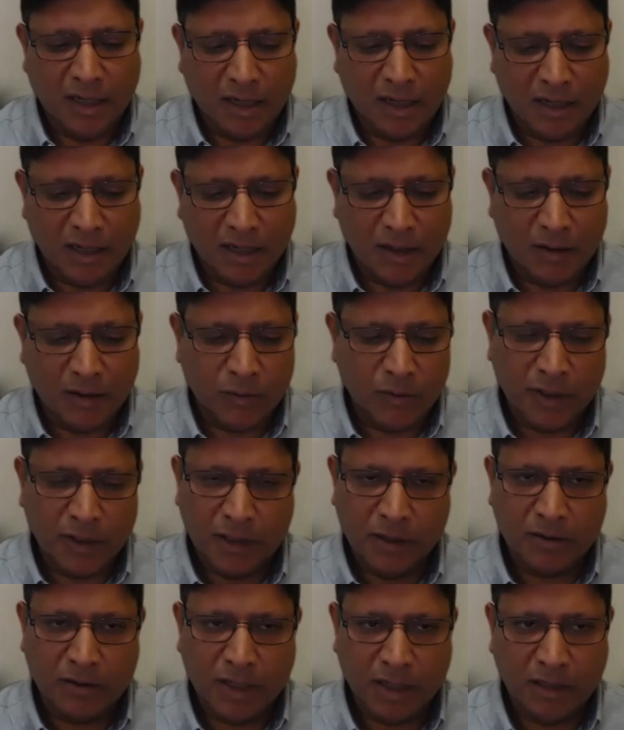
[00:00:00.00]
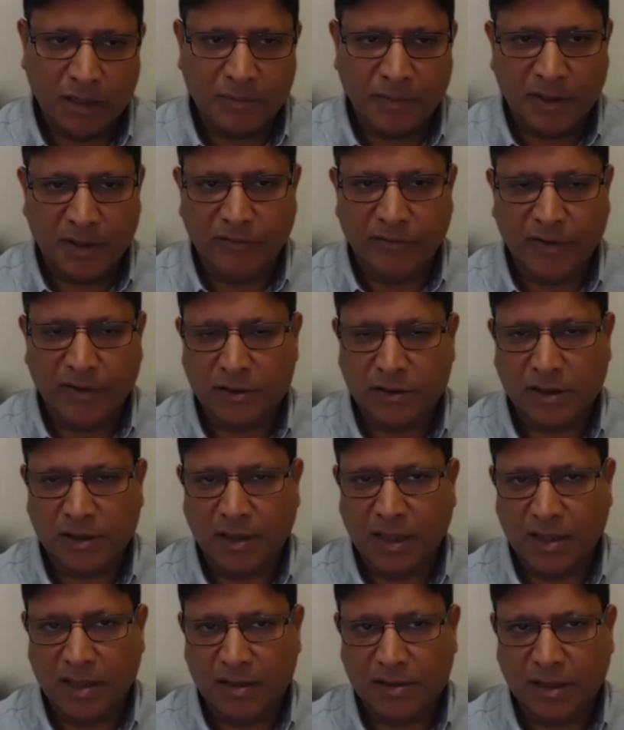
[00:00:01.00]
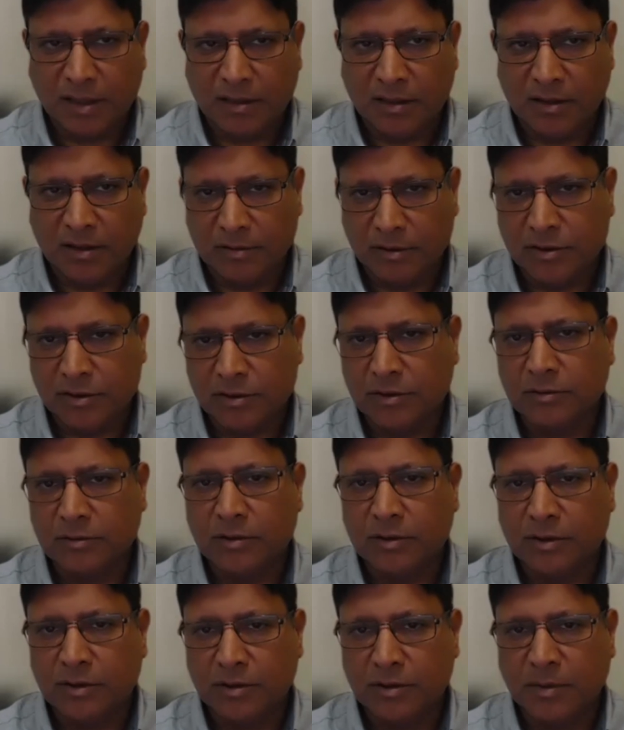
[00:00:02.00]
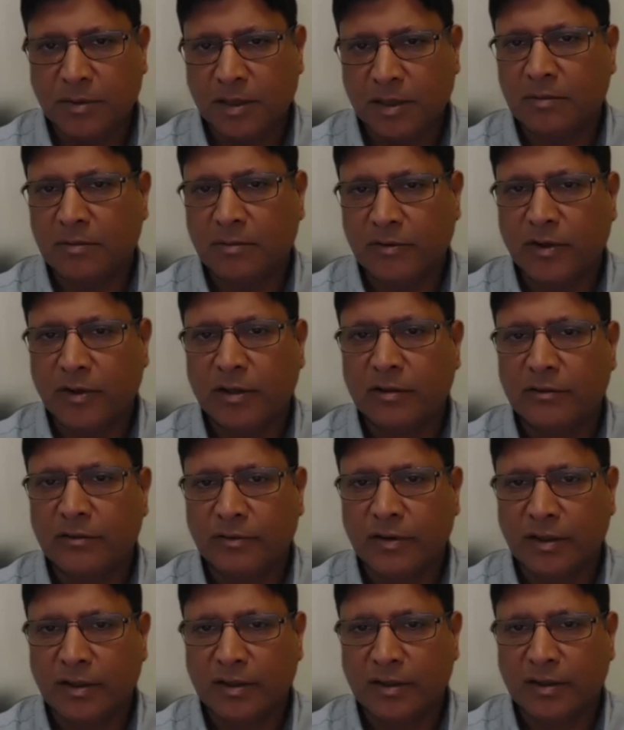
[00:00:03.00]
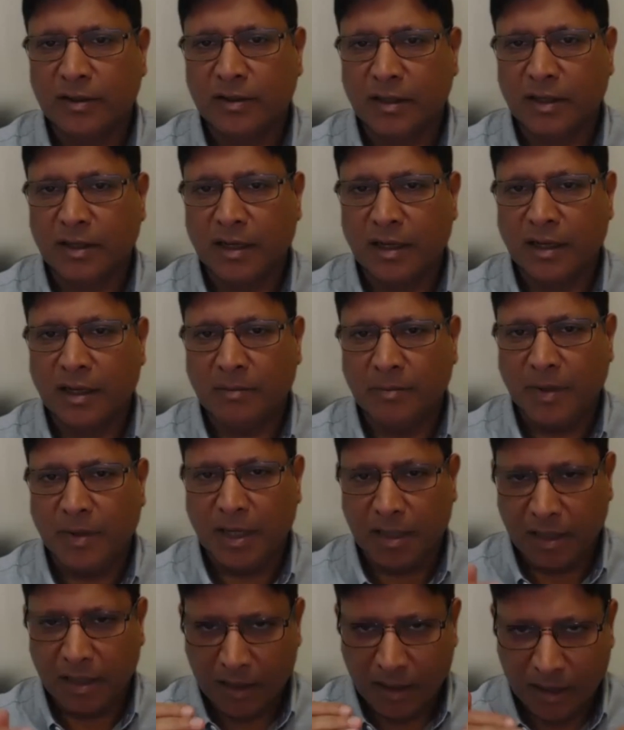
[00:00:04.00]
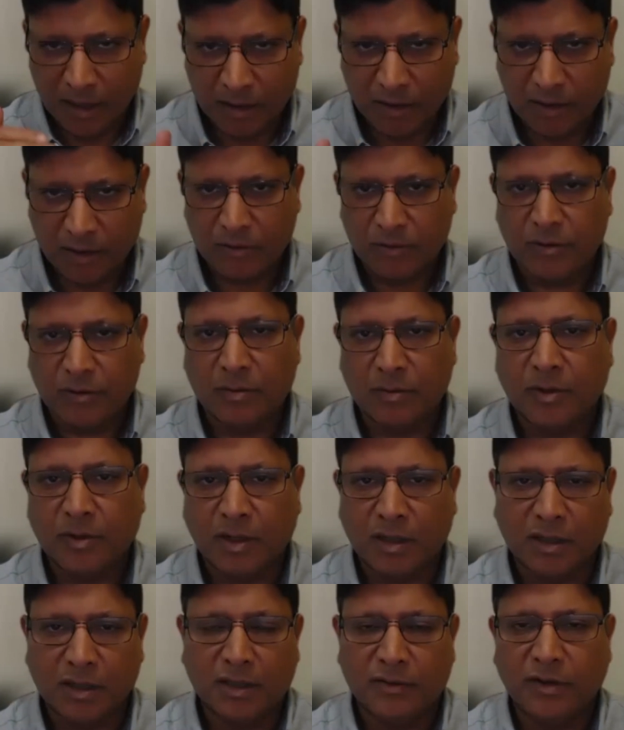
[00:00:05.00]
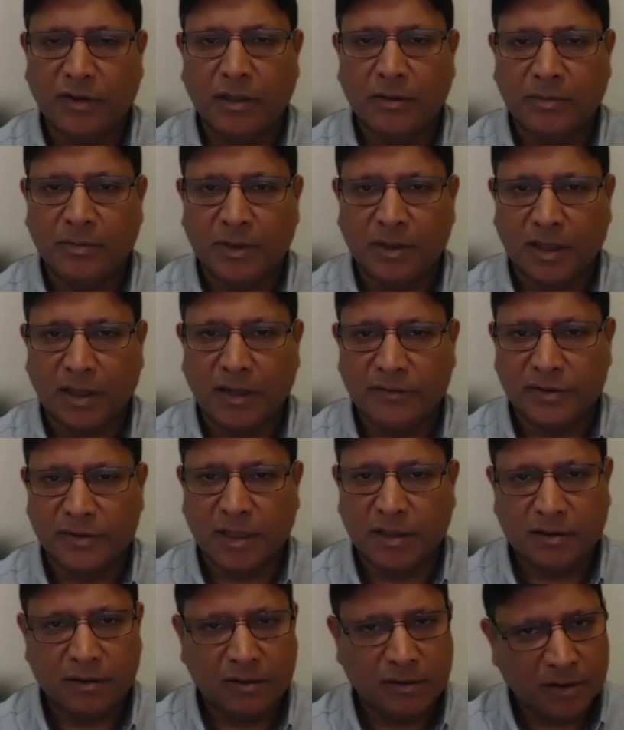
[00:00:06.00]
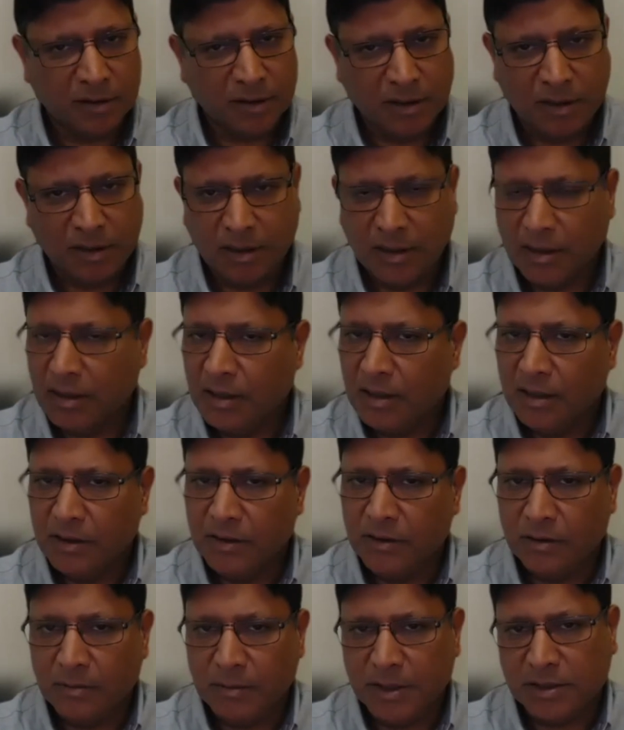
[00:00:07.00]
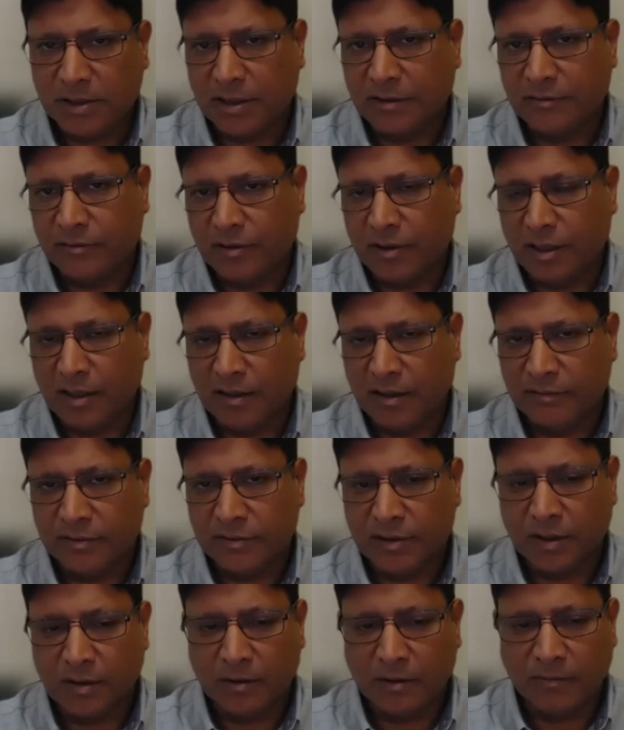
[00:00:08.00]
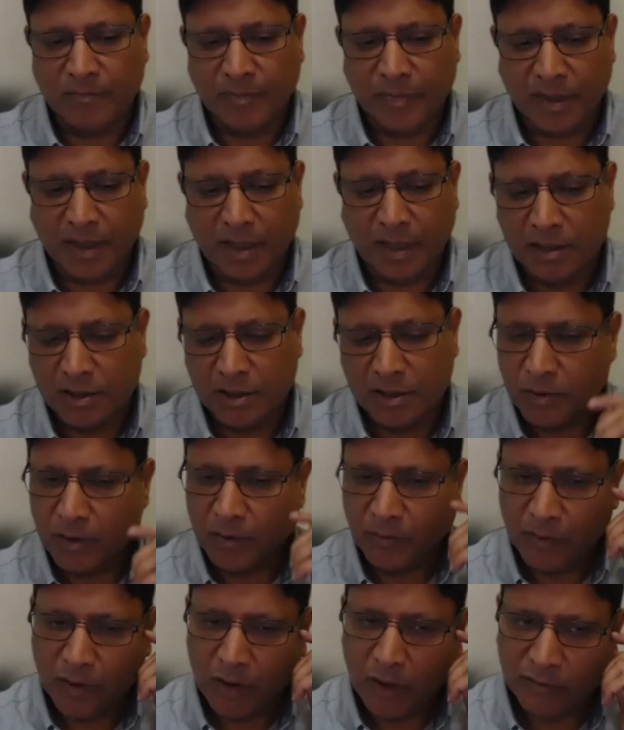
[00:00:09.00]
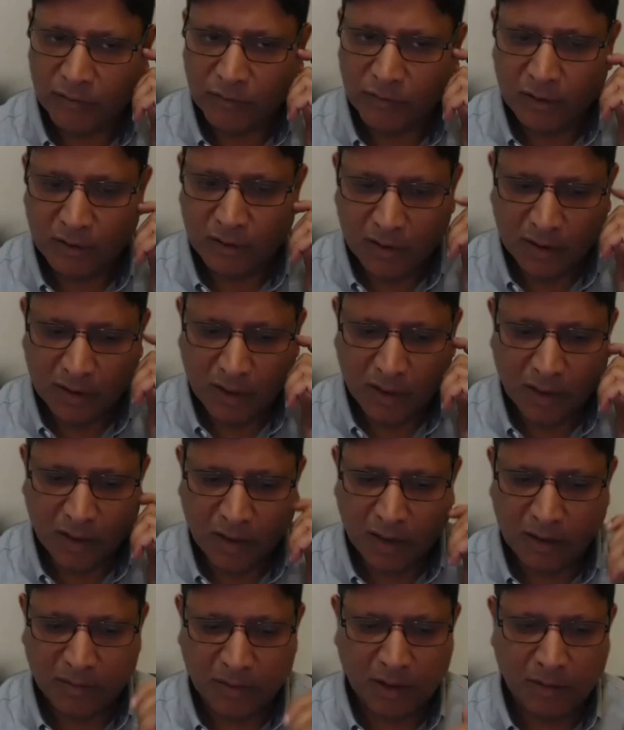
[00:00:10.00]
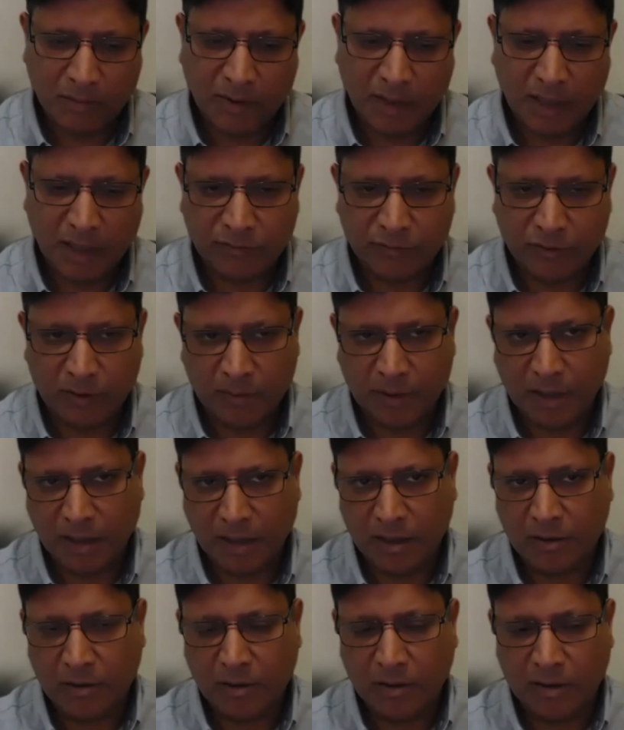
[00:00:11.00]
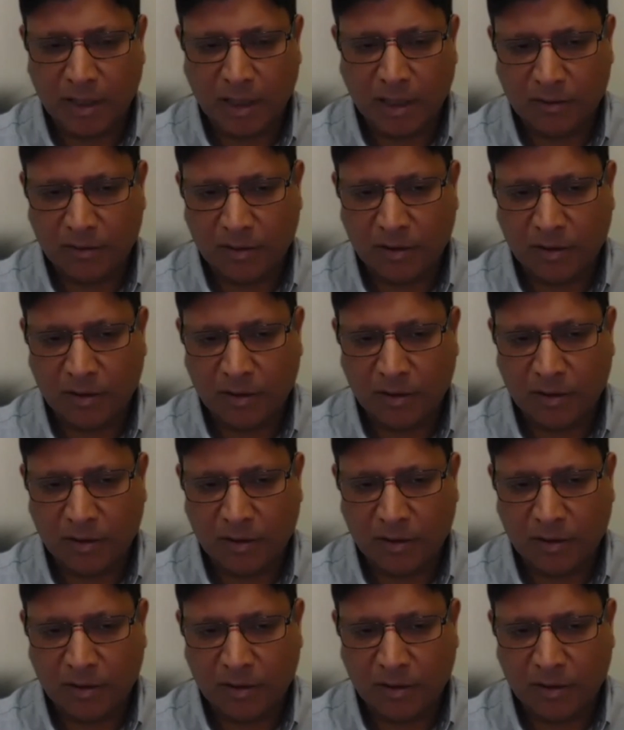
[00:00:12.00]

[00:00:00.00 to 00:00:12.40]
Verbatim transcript: We're here to help and evangelize that, the sooner you become aware of it and bake it into your product development lifecycle, you'll be set for life. So that is what we offer. Our platform, like I called out,